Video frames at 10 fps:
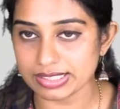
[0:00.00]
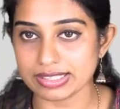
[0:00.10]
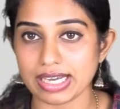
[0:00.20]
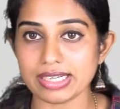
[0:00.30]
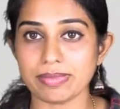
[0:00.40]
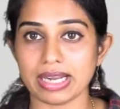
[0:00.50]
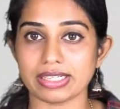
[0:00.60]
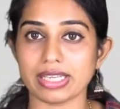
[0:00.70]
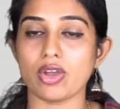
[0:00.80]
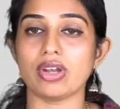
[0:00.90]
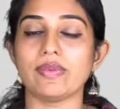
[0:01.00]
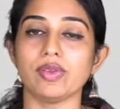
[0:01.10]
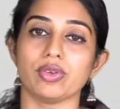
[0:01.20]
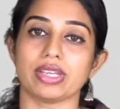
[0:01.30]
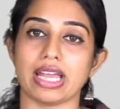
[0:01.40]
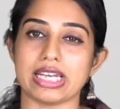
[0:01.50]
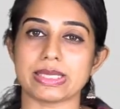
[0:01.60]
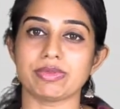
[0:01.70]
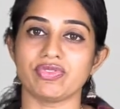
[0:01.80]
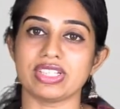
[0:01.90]
That bacteria or living
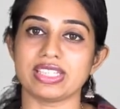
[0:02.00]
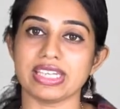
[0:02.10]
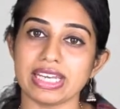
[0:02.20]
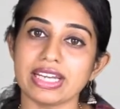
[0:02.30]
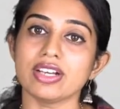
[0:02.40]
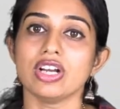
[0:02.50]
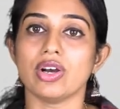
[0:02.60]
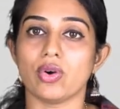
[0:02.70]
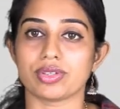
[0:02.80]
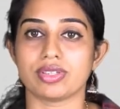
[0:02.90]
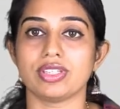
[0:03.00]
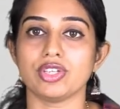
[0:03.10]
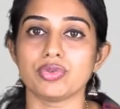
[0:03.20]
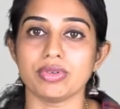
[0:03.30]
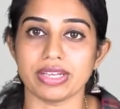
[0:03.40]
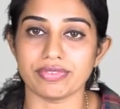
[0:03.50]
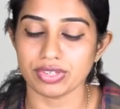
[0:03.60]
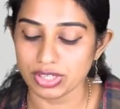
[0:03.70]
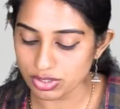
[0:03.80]
organisms which need oxygen to live.